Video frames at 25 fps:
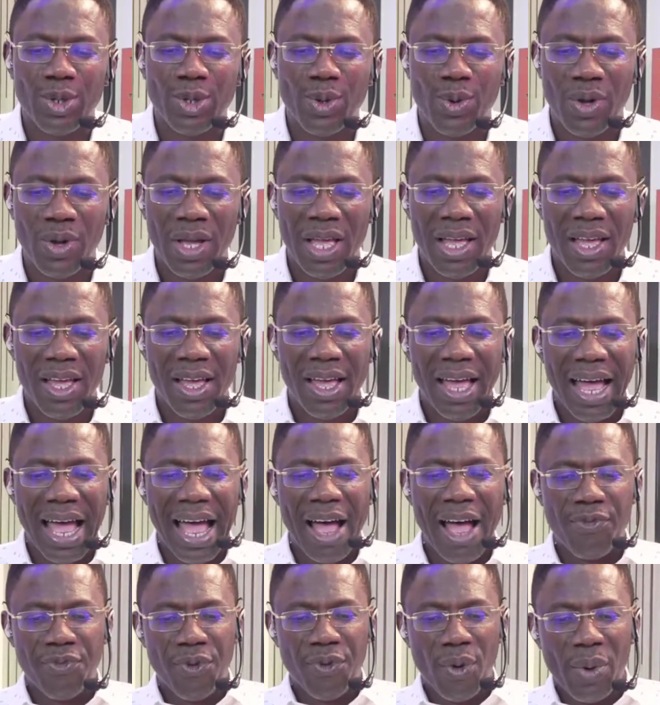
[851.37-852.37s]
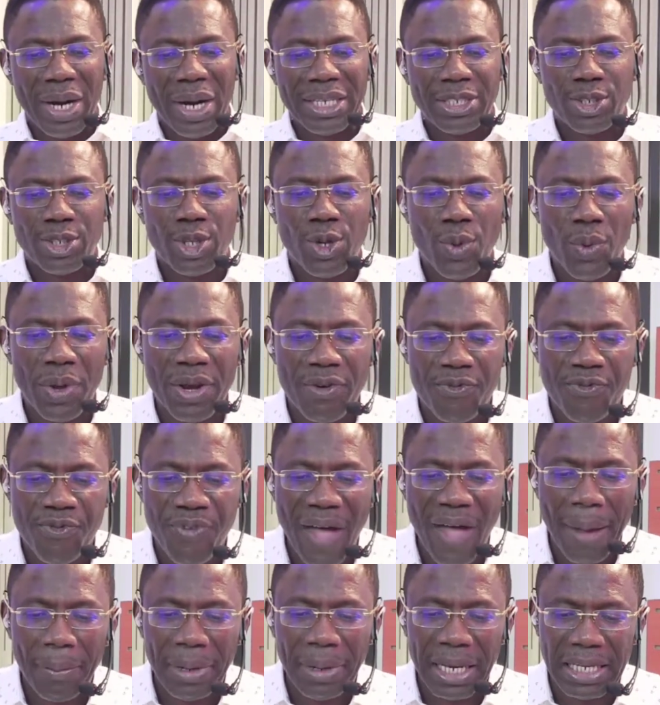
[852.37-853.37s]
you for rescuing
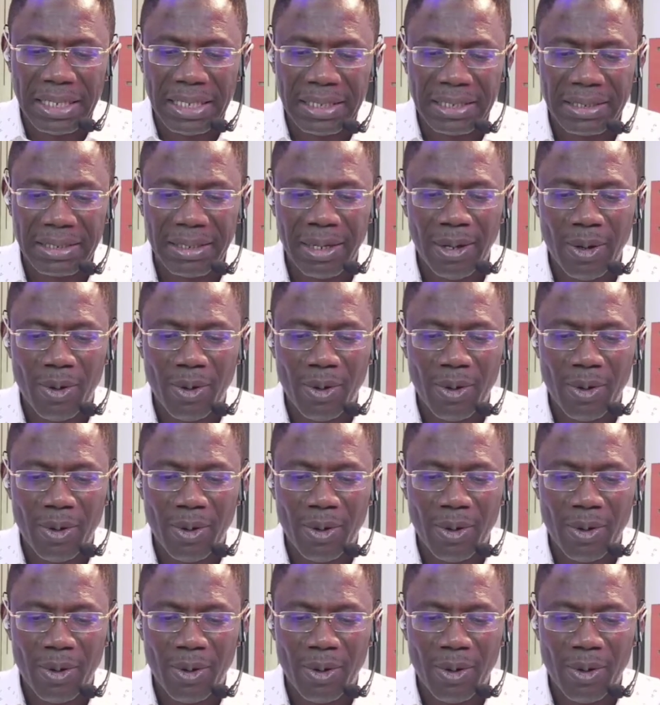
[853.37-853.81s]
families.